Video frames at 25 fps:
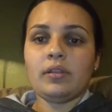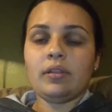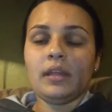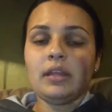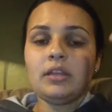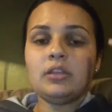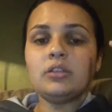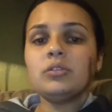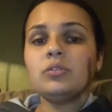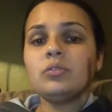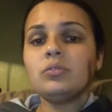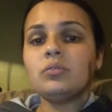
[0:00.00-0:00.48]
They
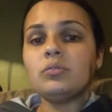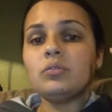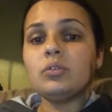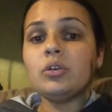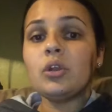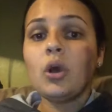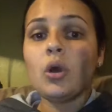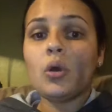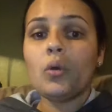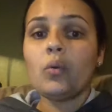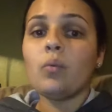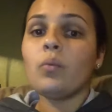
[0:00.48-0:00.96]
do
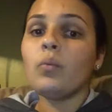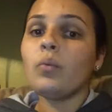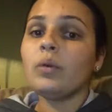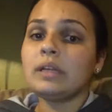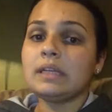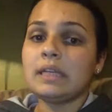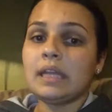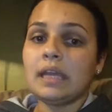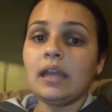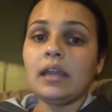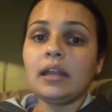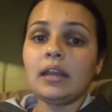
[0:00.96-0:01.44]
know
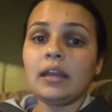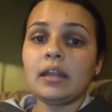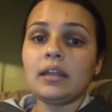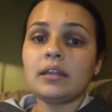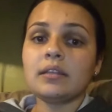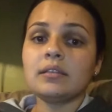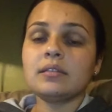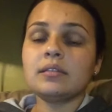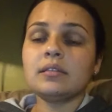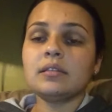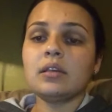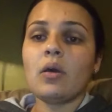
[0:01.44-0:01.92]
what day it
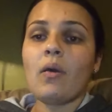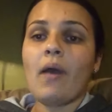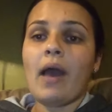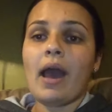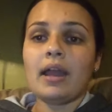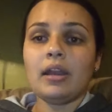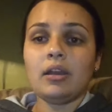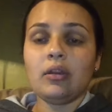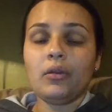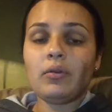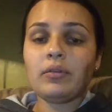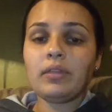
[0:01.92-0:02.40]
is, so
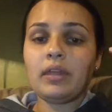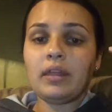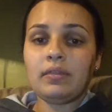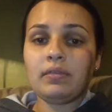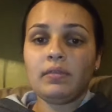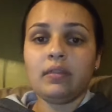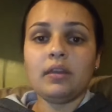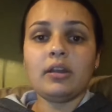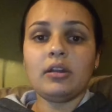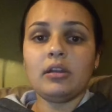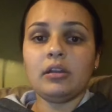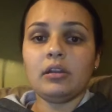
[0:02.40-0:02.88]
I know that
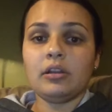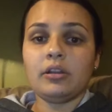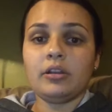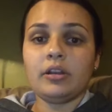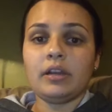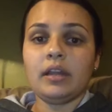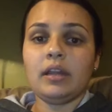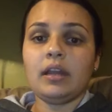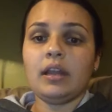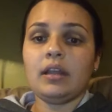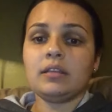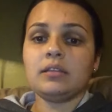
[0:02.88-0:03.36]
they're
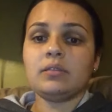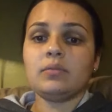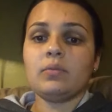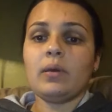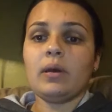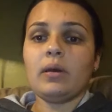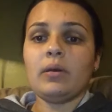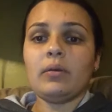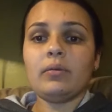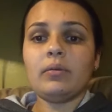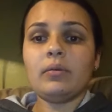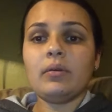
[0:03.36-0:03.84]
learning as
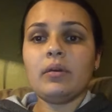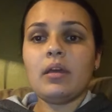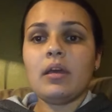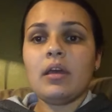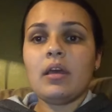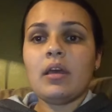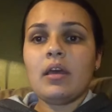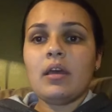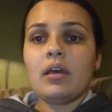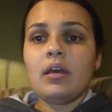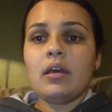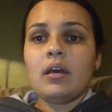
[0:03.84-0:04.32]
well.
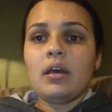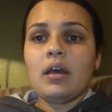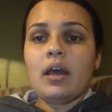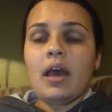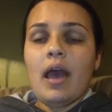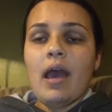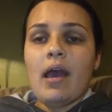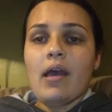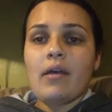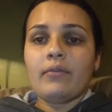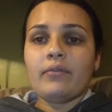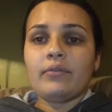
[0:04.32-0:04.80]

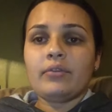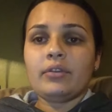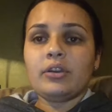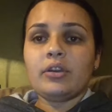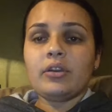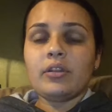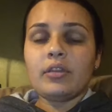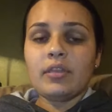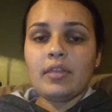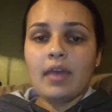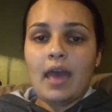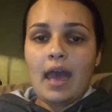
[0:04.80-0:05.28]

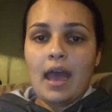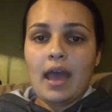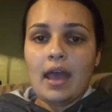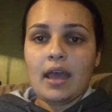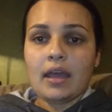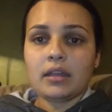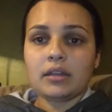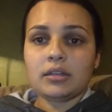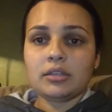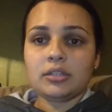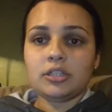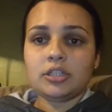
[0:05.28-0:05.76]
After
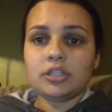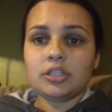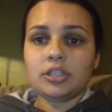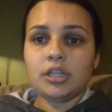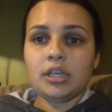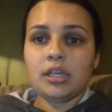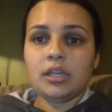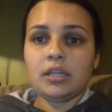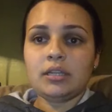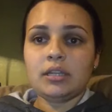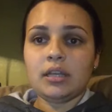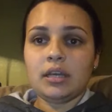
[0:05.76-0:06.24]
that,
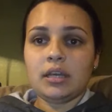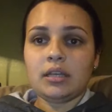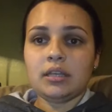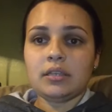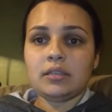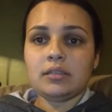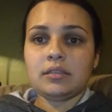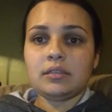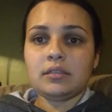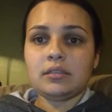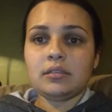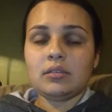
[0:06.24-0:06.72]
she
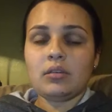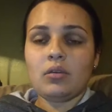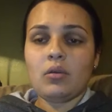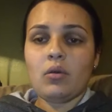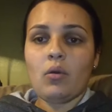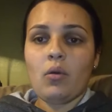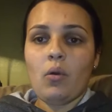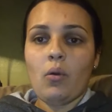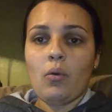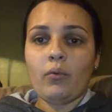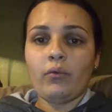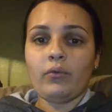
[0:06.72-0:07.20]
does
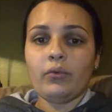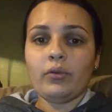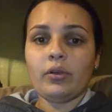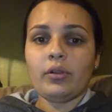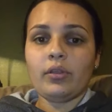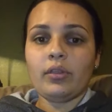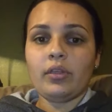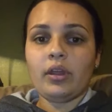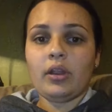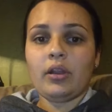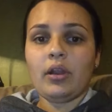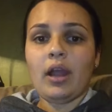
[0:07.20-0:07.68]
go
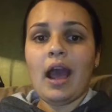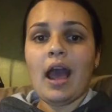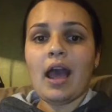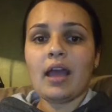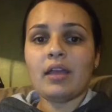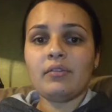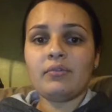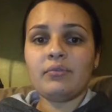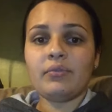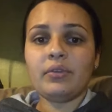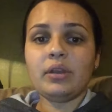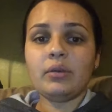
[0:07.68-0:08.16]
over their
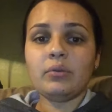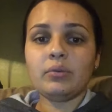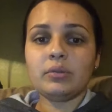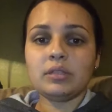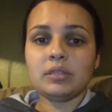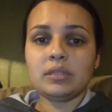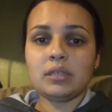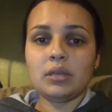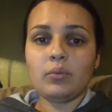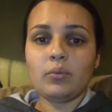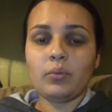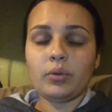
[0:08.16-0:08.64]
high
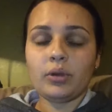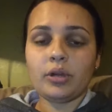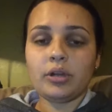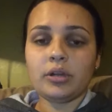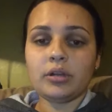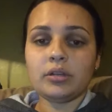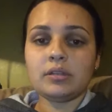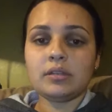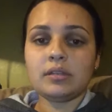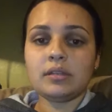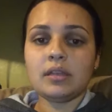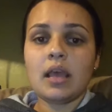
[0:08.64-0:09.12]
frequency
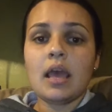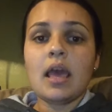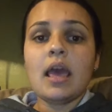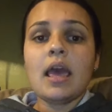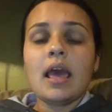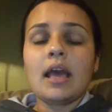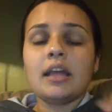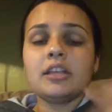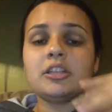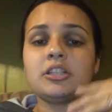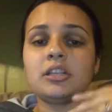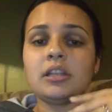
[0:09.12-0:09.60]
words,
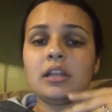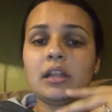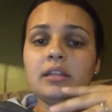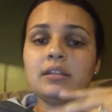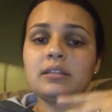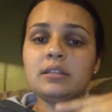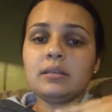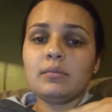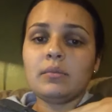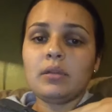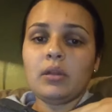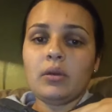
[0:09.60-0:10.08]
and she
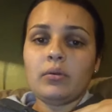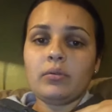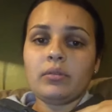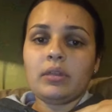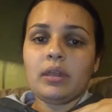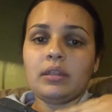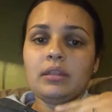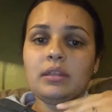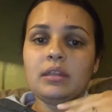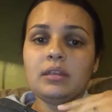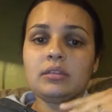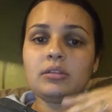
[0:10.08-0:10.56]
lets them know
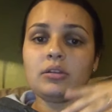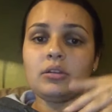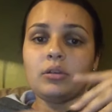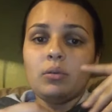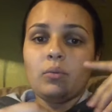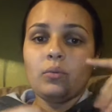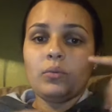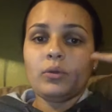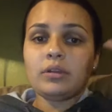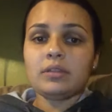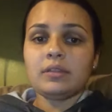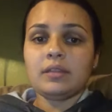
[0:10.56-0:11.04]
that these are
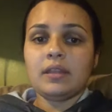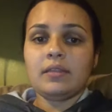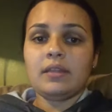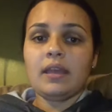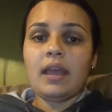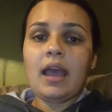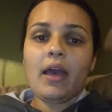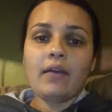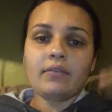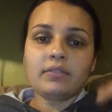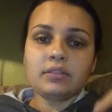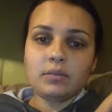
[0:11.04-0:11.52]
the words that
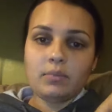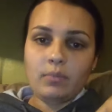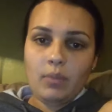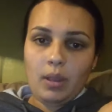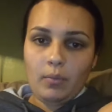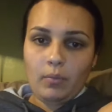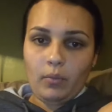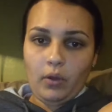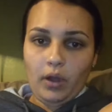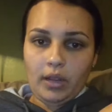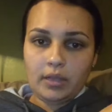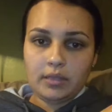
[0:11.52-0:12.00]
they have to
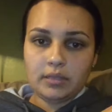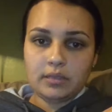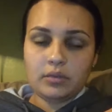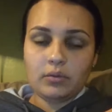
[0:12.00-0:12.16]
memorize.